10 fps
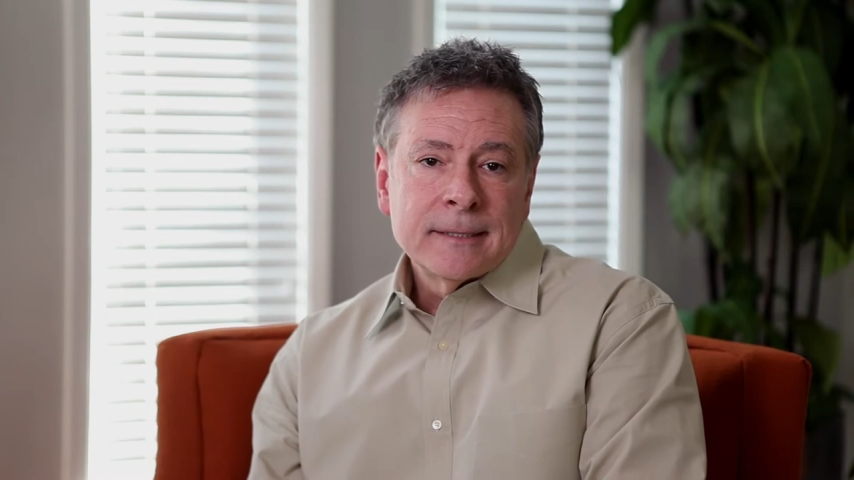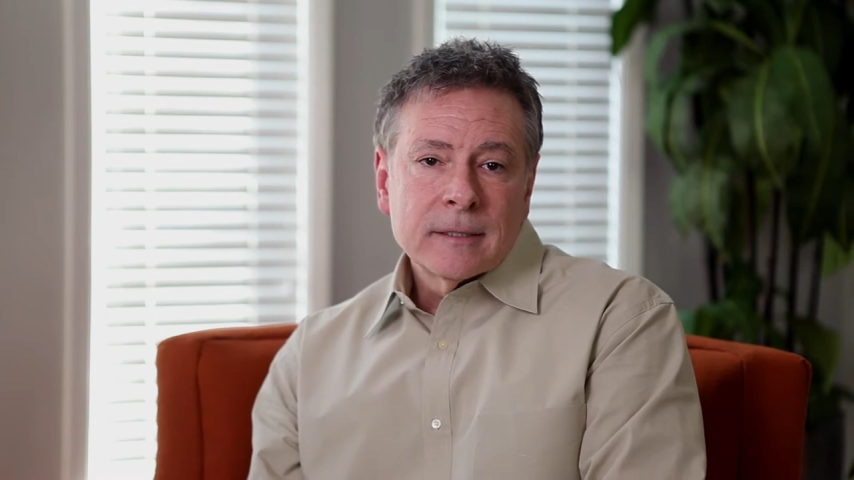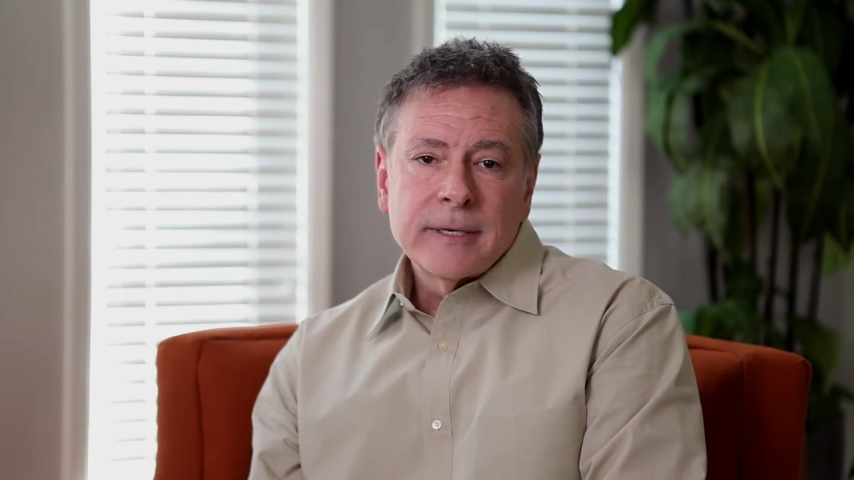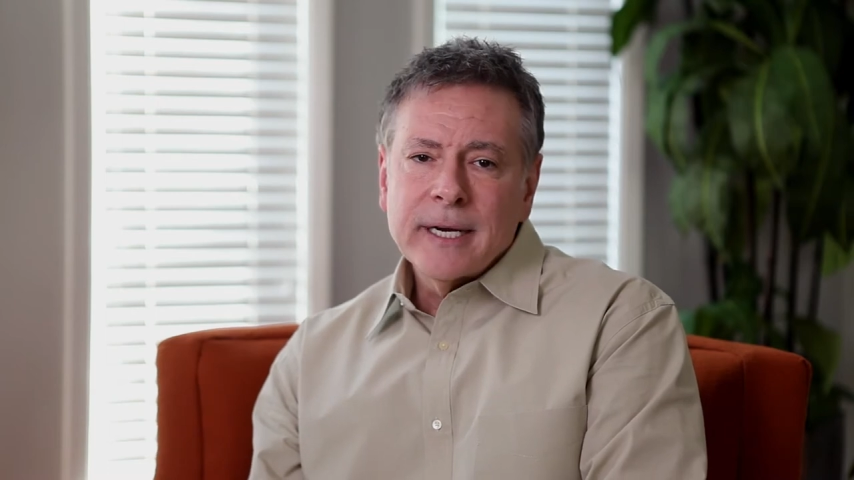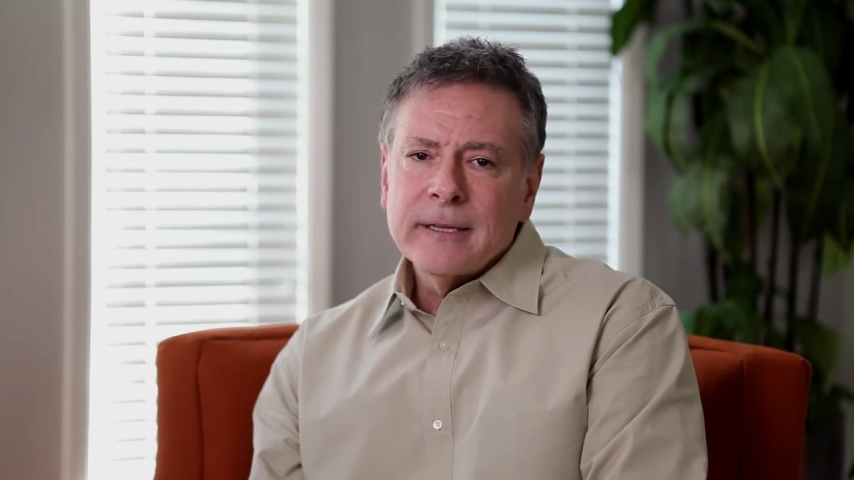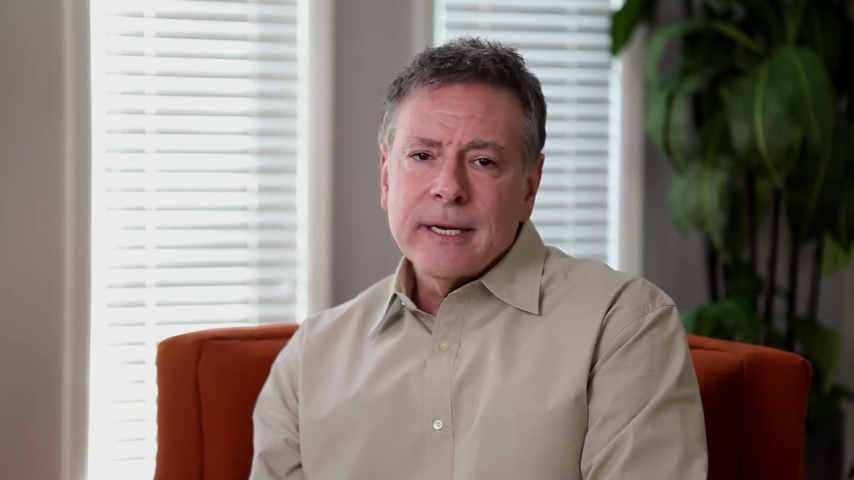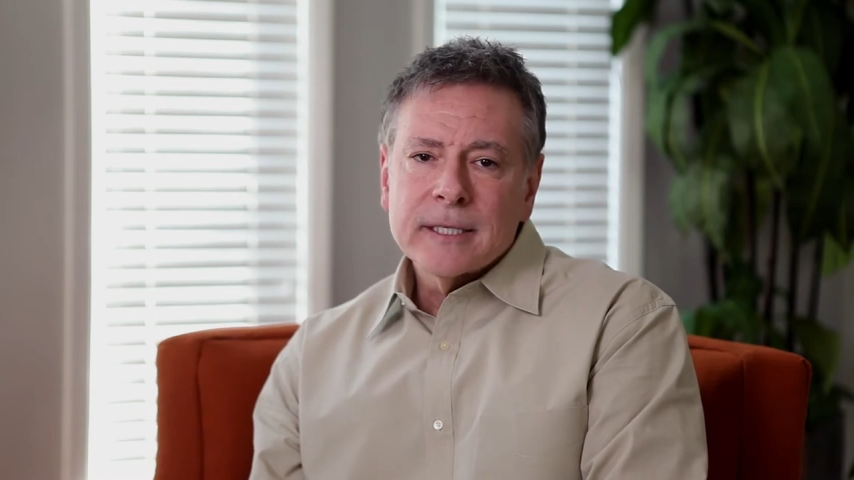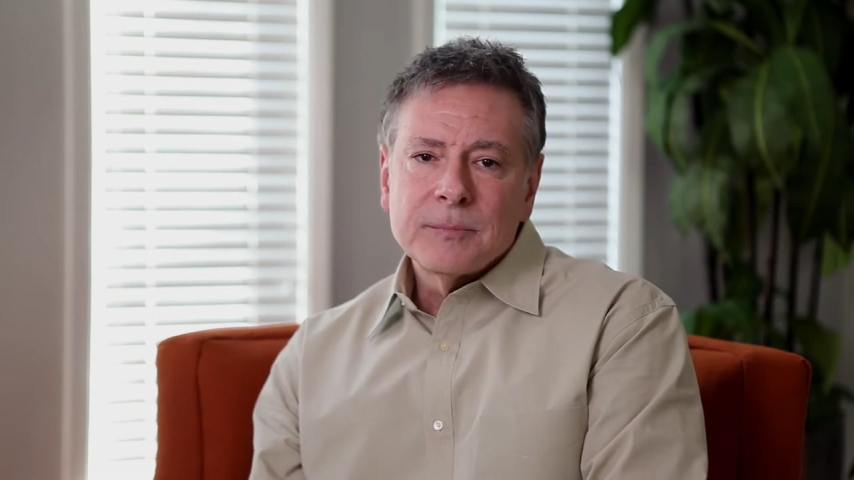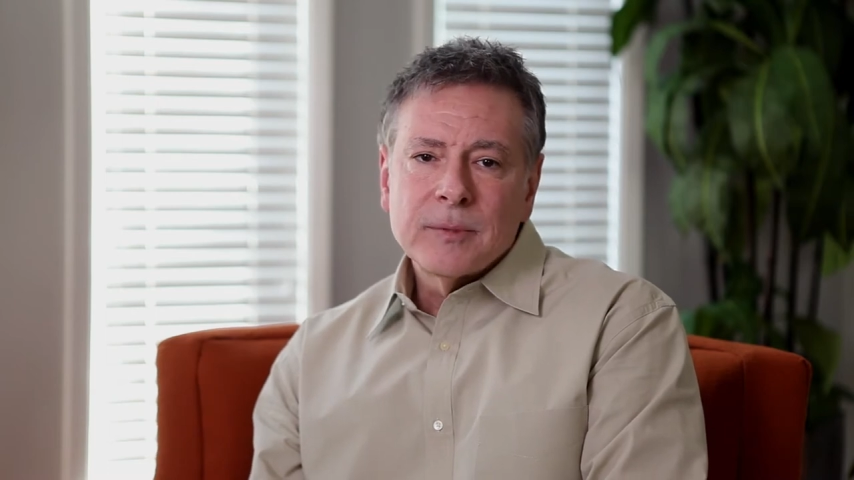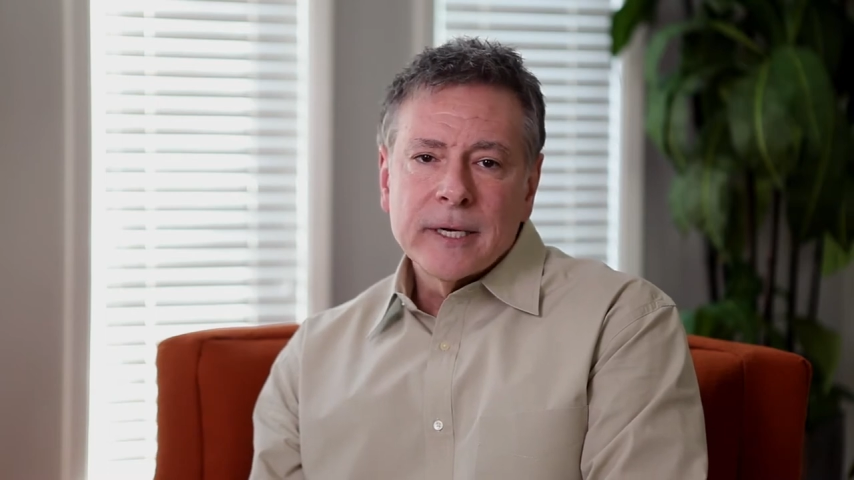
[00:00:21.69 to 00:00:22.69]
creating the
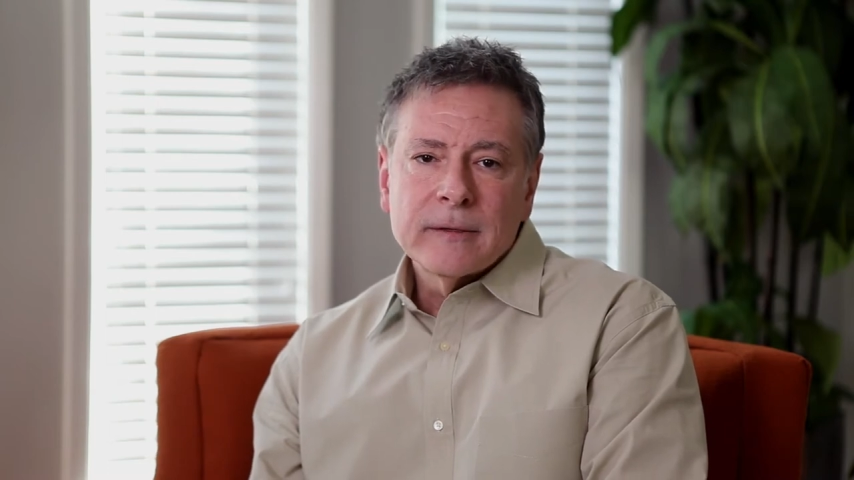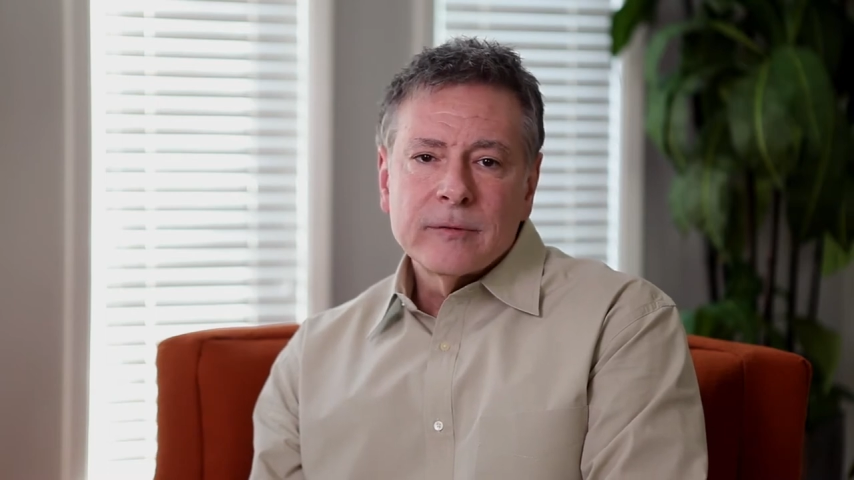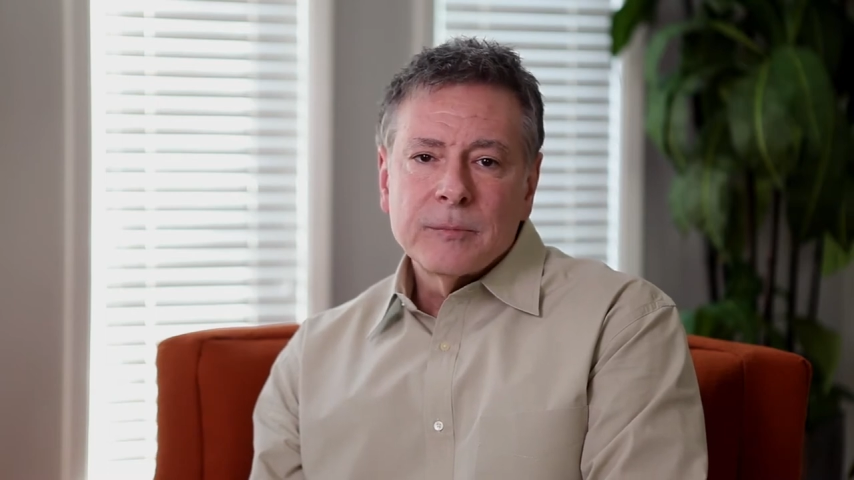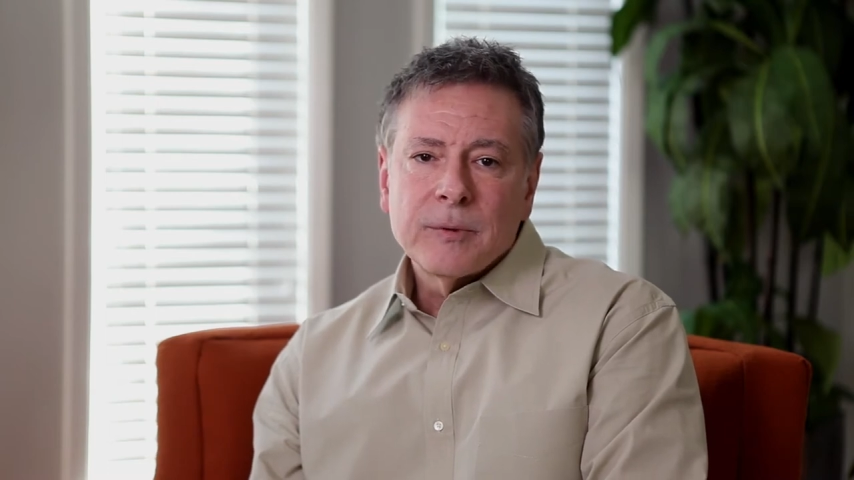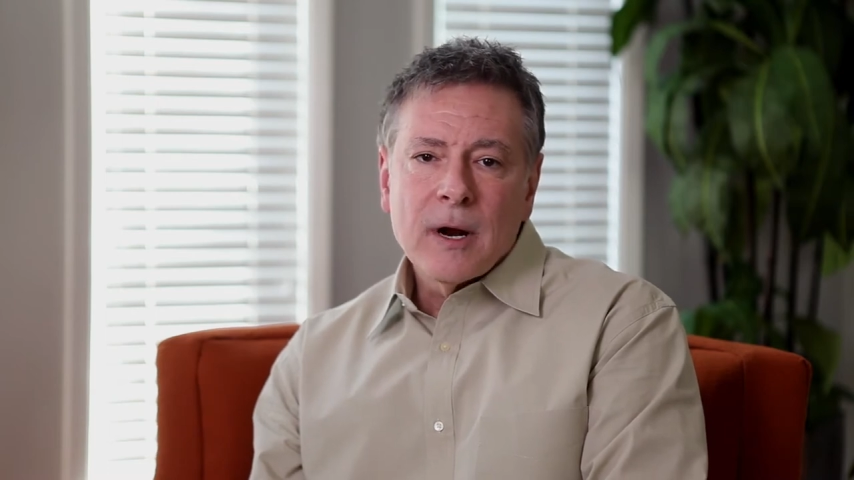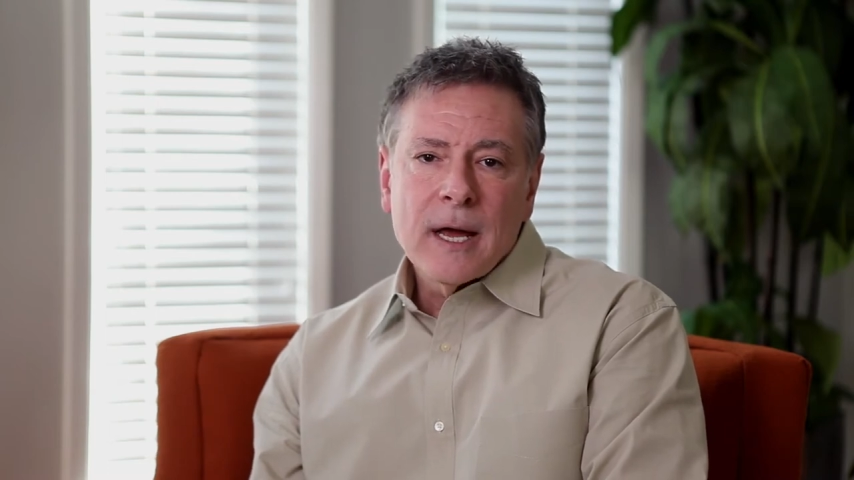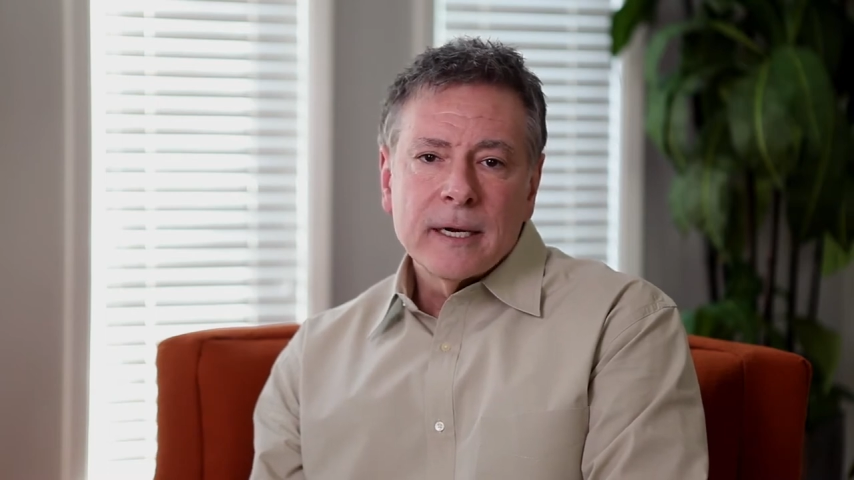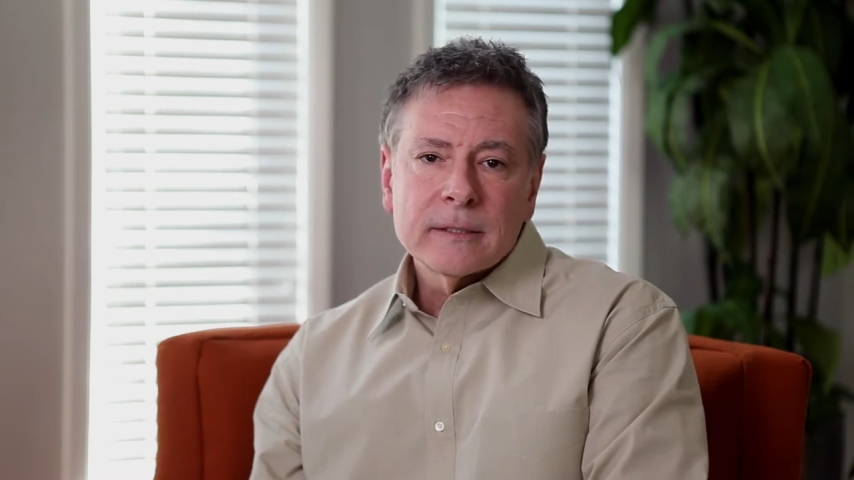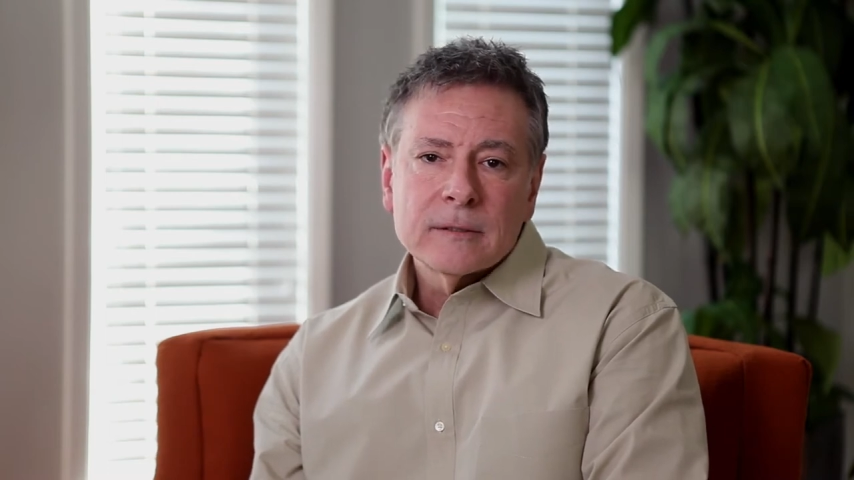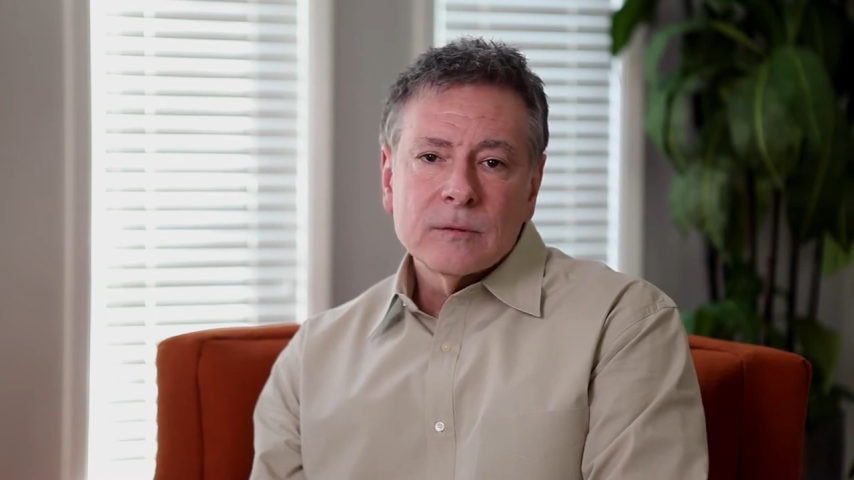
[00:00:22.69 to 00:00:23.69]
next breakthrough
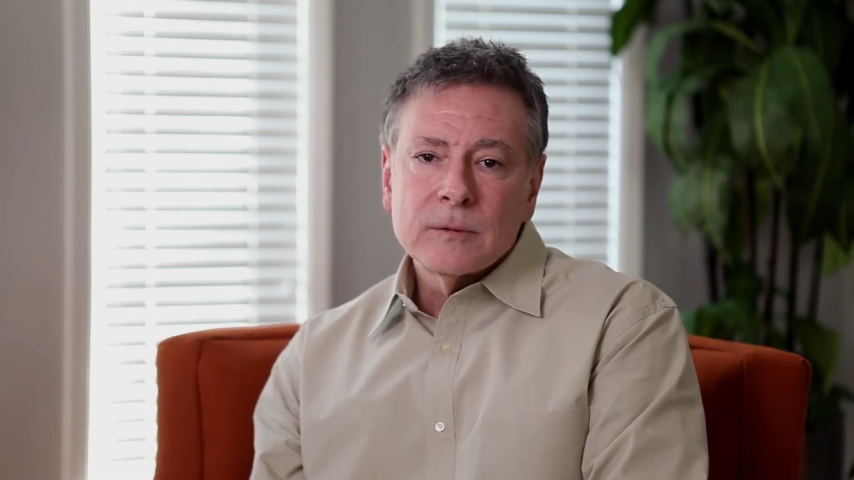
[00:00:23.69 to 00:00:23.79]
product,